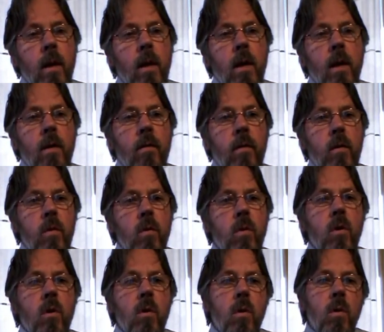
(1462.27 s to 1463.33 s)
If you
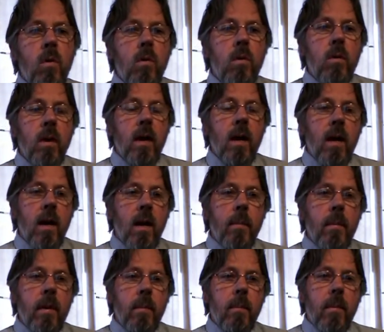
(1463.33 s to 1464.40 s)
call
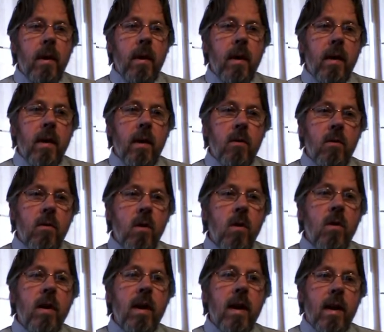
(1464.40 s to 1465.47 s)
Abba by a
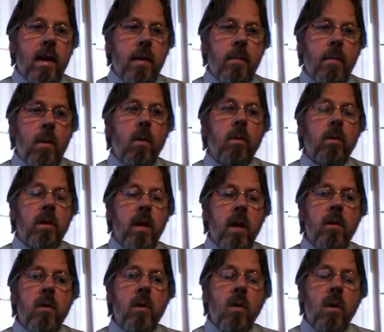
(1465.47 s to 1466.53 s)
wrong name, although
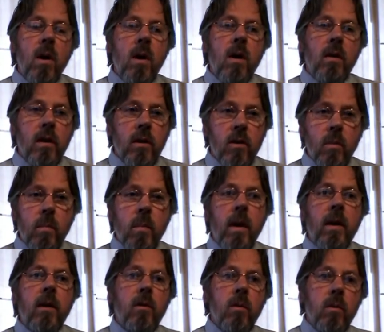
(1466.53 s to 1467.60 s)
your heart and your
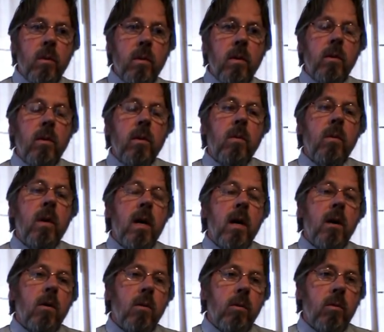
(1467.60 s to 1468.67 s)
mind you
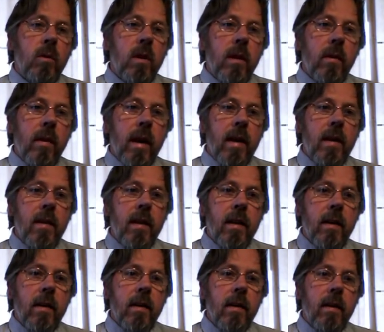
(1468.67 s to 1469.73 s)
call to the
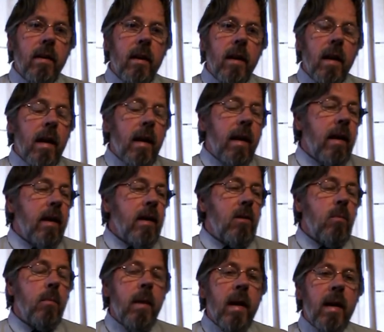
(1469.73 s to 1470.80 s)
Creator, he's
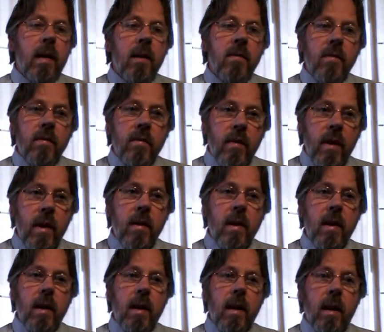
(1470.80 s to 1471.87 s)
made it very
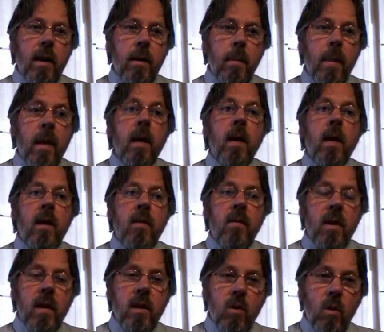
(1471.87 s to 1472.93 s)
clear,
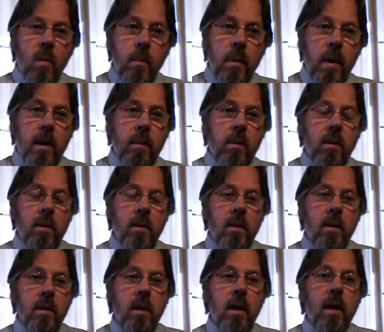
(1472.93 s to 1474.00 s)
even in your
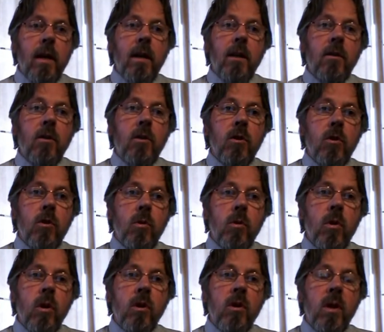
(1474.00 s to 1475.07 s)
Bibles, do
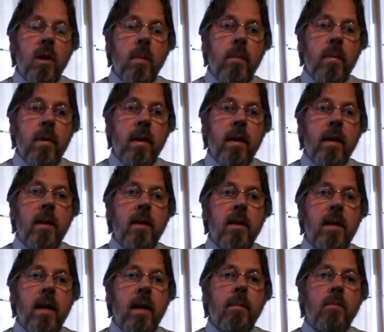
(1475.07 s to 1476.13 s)
not bring his
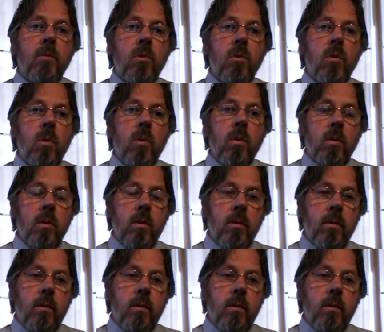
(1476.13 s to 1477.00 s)
name to naught.